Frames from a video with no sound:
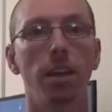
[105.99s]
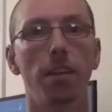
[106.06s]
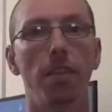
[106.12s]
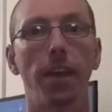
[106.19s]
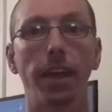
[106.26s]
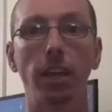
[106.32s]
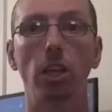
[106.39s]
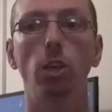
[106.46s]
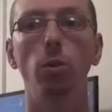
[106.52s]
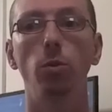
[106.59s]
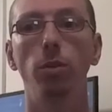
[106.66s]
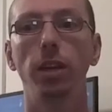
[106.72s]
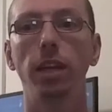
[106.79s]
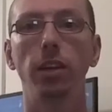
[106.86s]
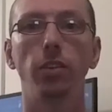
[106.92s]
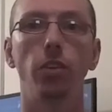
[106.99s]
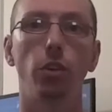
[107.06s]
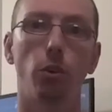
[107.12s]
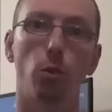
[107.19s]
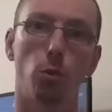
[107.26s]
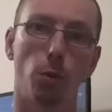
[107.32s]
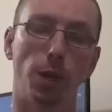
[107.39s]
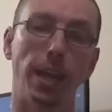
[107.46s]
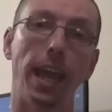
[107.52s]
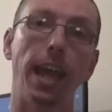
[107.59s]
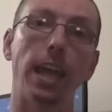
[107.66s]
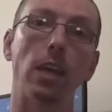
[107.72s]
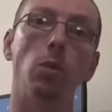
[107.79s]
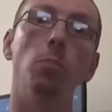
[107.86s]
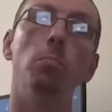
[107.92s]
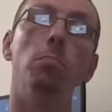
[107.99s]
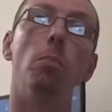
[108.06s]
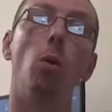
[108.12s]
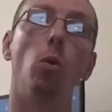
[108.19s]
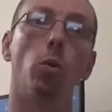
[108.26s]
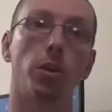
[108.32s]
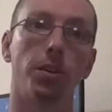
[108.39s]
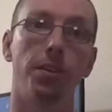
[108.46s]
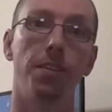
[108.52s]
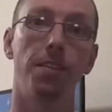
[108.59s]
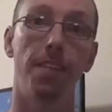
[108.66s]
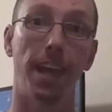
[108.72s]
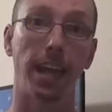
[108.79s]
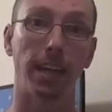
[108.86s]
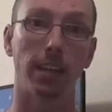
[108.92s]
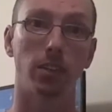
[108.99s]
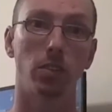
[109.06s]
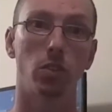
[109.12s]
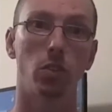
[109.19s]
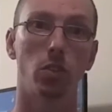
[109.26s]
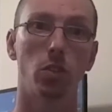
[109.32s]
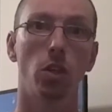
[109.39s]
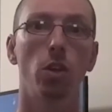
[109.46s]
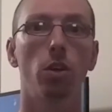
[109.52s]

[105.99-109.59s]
that you need to create more things